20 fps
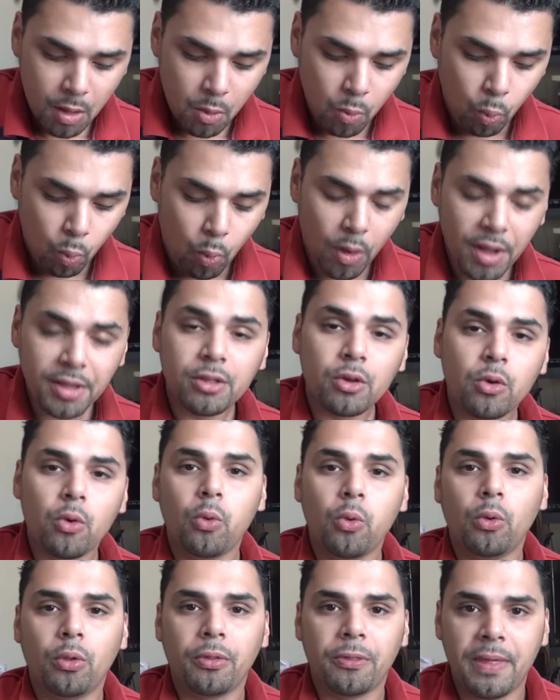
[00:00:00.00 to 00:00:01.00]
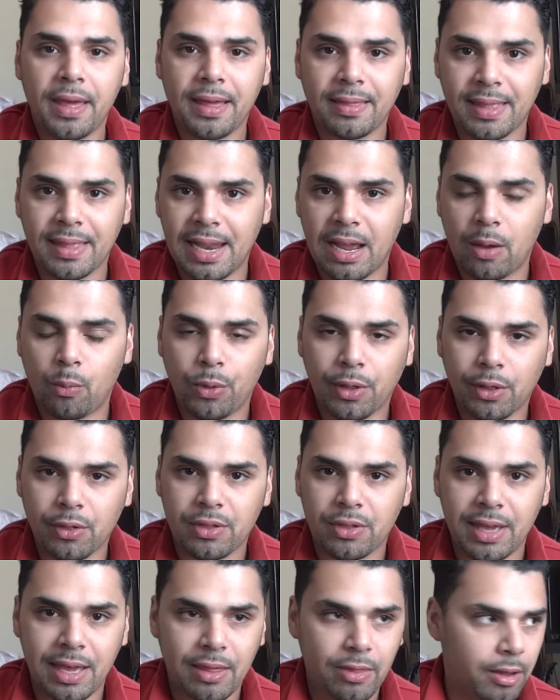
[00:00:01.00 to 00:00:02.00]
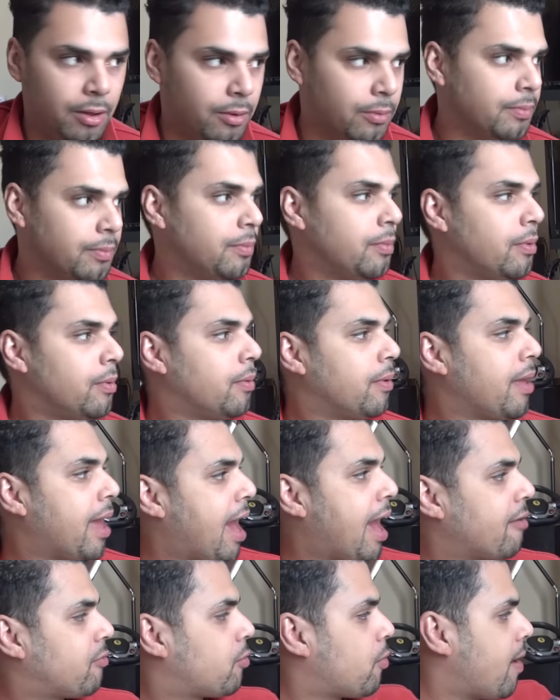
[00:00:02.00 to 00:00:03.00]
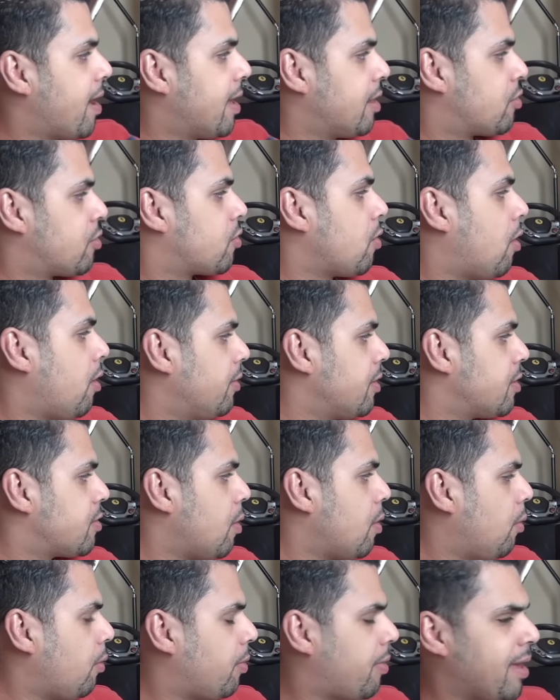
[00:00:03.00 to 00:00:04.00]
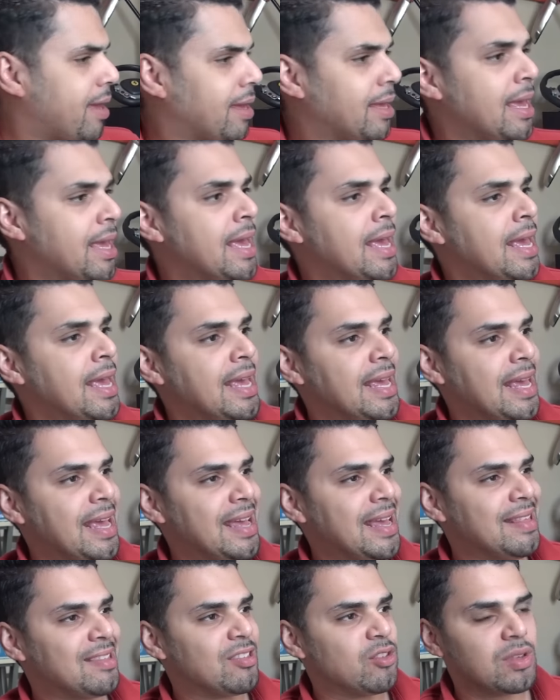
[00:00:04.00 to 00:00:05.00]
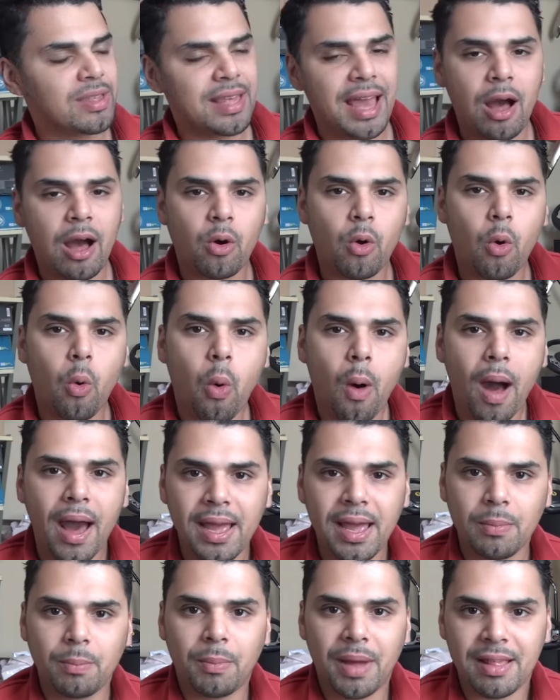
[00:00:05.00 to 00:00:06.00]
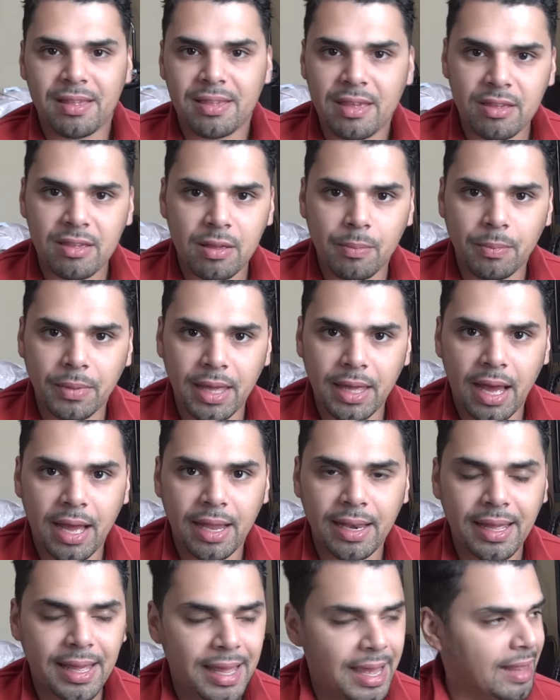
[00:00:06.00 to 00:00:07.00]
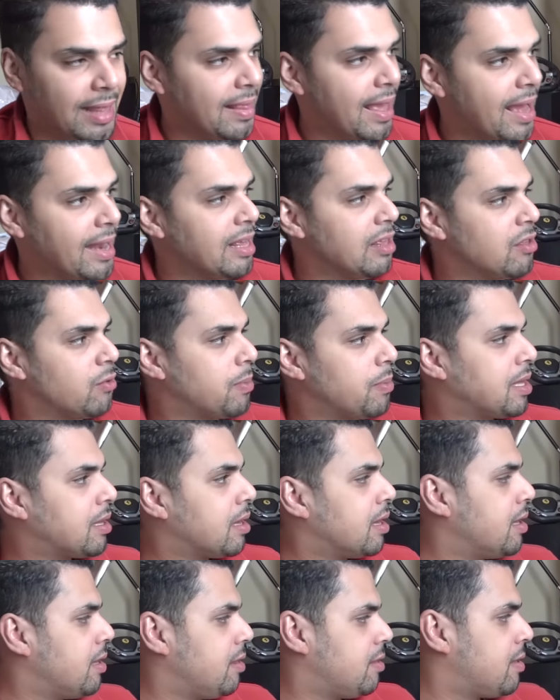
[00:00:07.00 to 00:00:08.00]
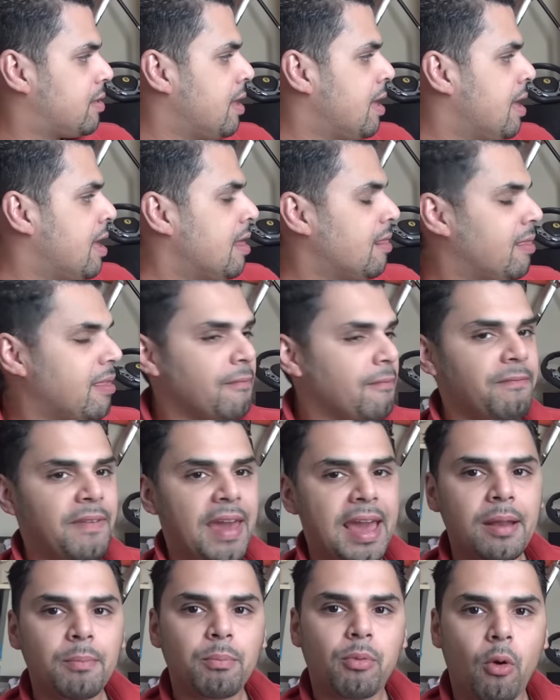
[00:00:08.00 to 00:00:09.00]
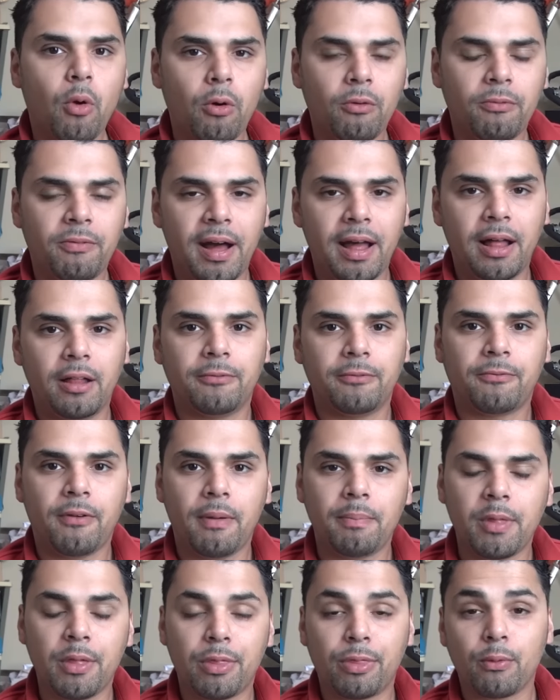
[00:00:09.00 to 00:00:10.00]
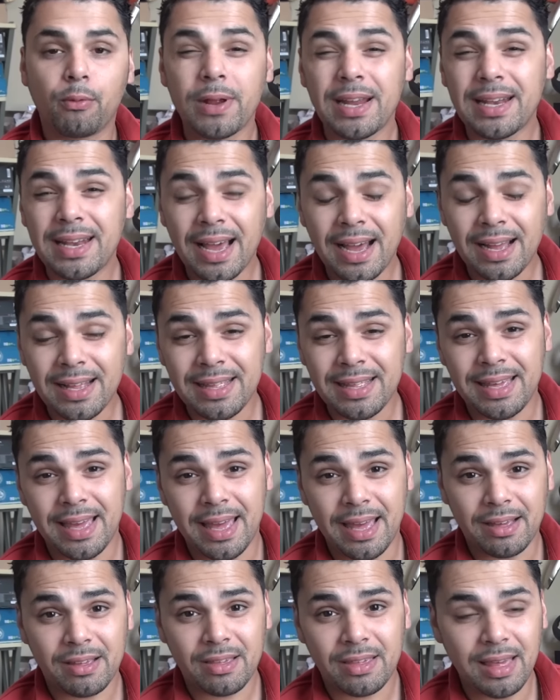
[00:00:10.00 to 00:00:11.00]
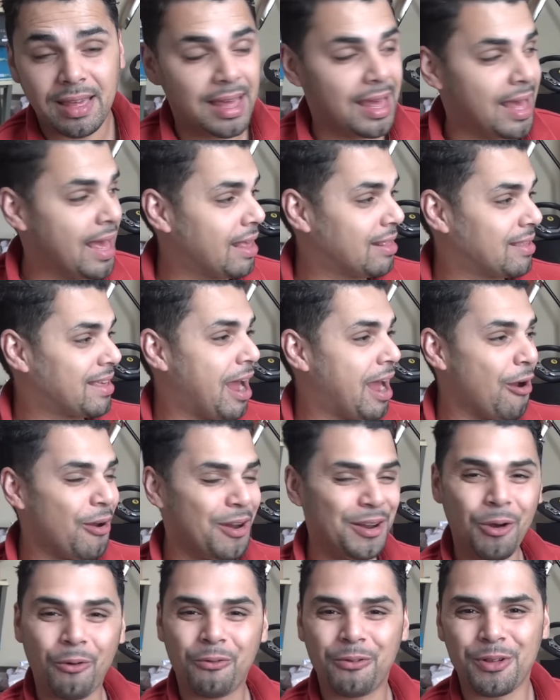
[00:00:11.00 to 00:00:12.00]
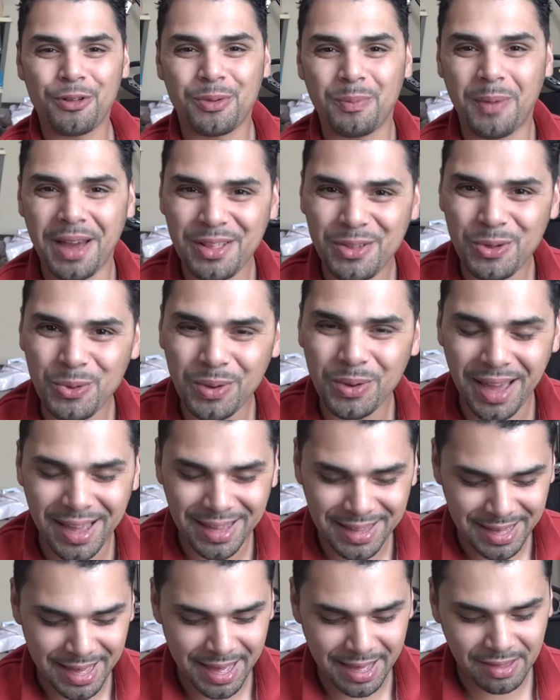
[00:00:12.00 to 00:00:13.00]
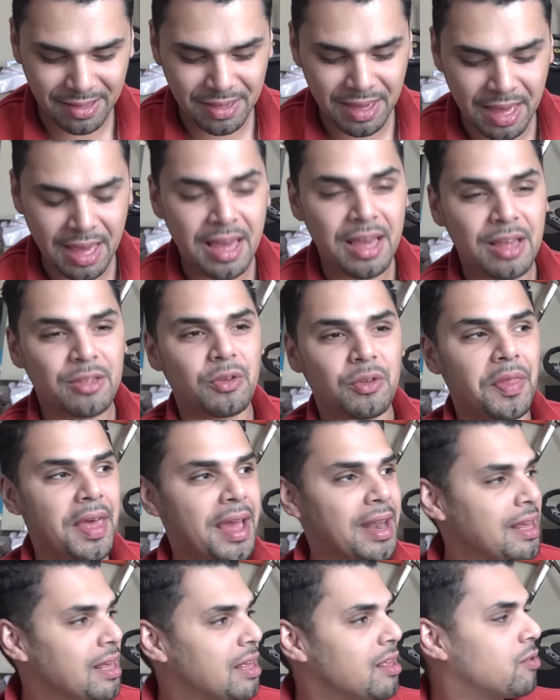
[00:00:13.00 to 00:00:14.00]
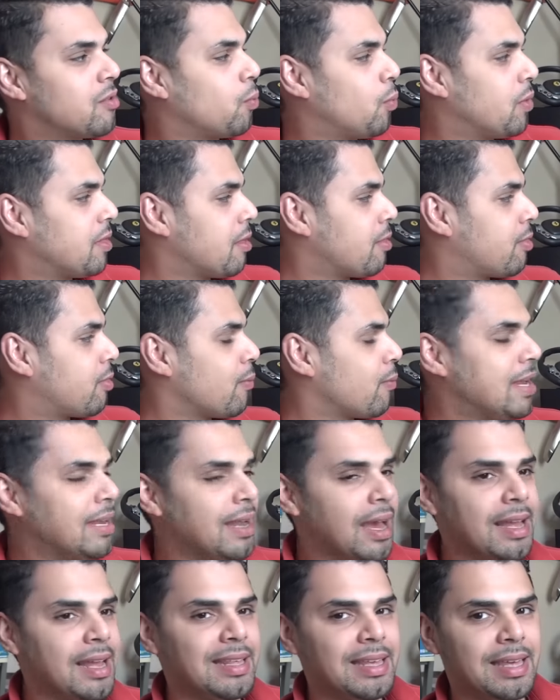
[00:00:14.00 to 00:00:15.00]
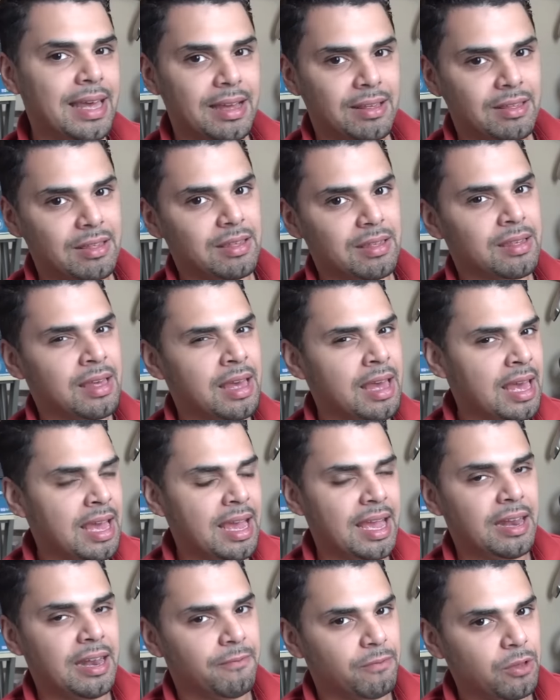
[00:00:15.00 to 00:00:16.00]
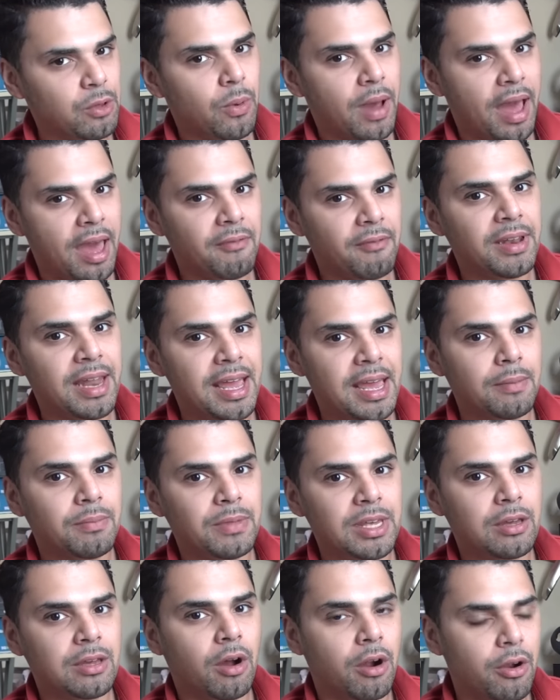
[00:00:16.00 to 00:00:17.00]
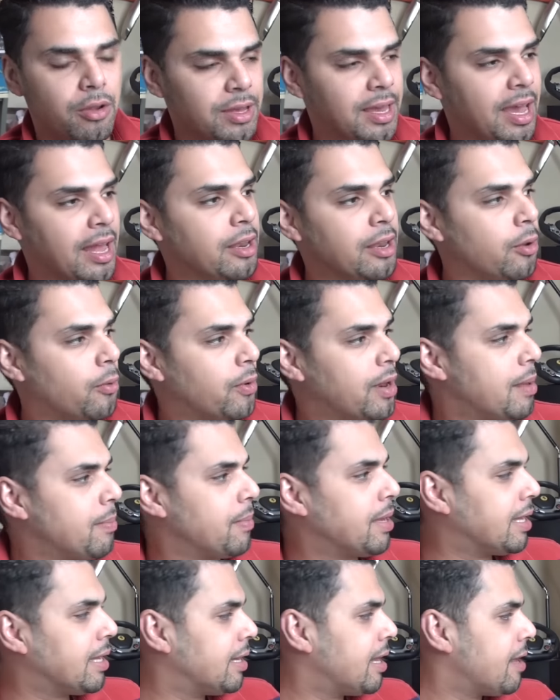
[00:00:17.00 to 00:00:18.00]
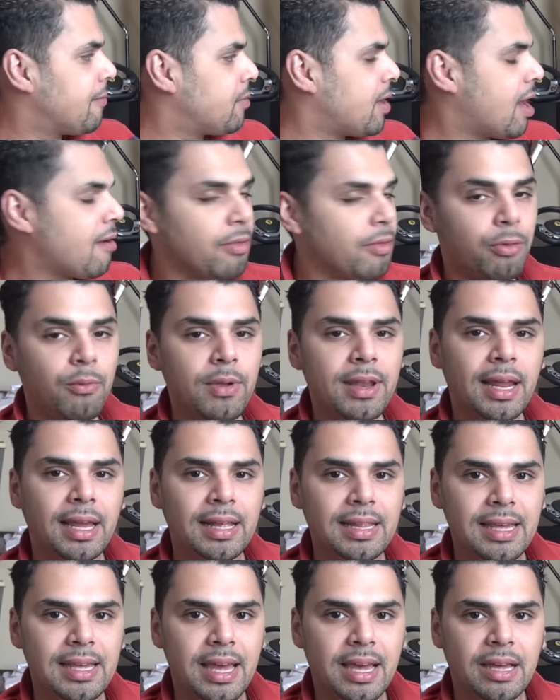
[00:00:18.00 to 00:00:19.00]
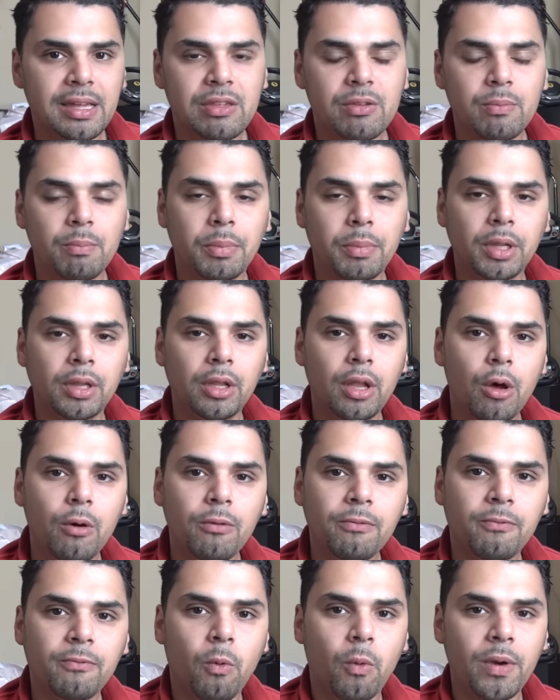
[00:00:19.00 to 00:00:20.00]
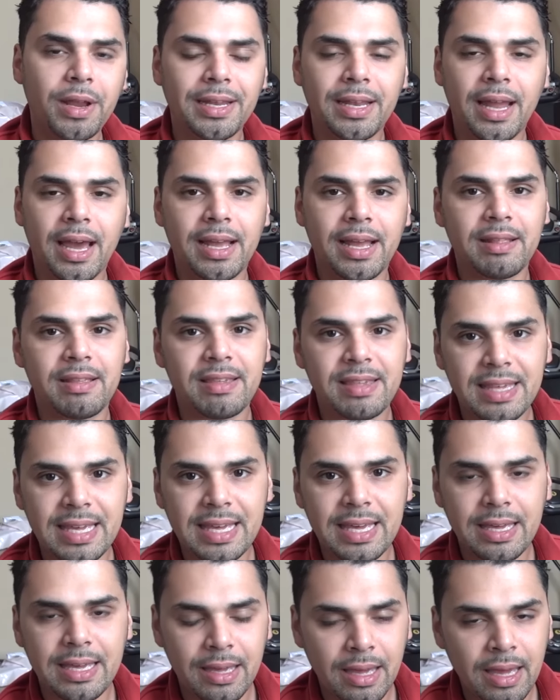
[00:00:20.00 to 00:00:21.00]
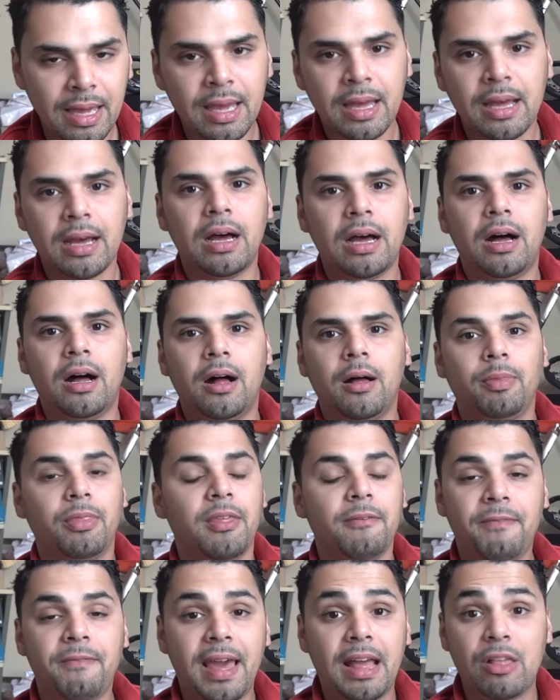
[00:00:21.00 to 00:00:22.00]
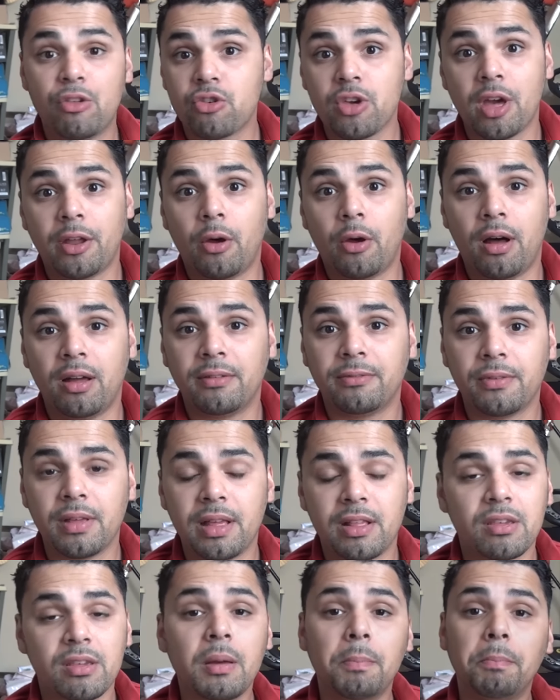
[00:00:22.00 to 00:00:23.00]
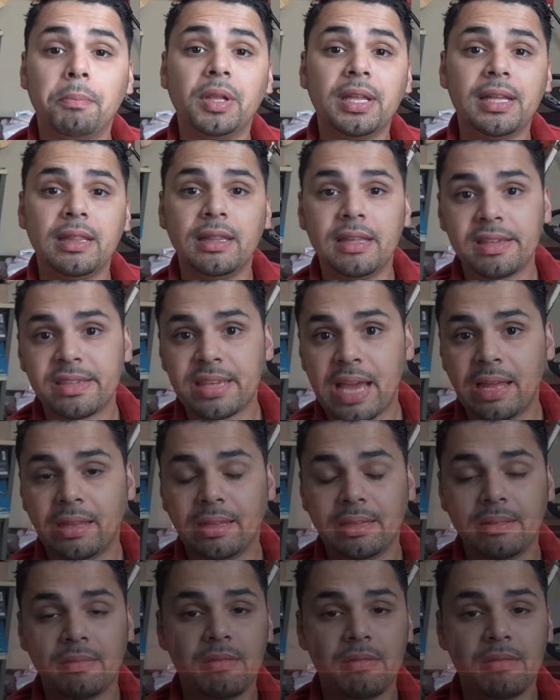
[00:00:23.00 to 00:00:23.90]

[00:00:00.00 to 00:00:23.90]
One cool thing that I will say though, after I installed this whole thing, is just how quiet my system got. And that is because the fan profile from the 390X has carried over to my 290X. So that is with the 390Xs, and if you have an AMD card, you kind of know what I mean. If you have a 390X below 49C, the fan shut off. It's completely silent.